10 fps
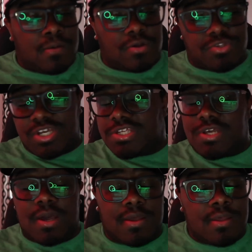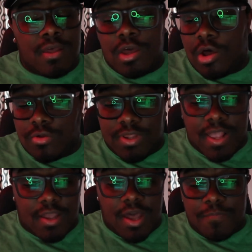on TikTok, only
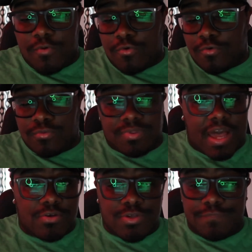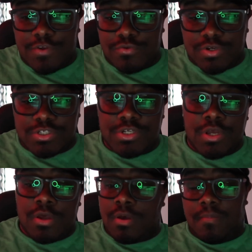got a couple thousand viewers,
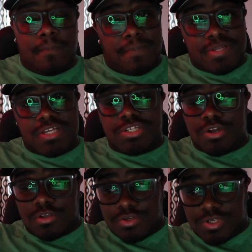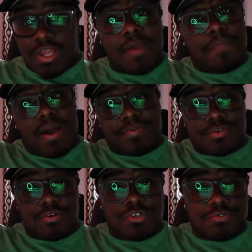but then they start using hip-hop
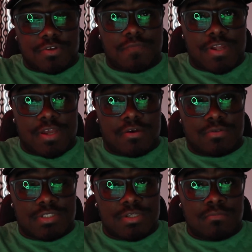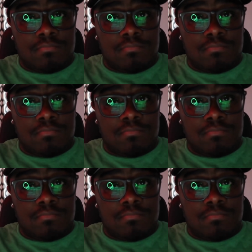songs for their videos.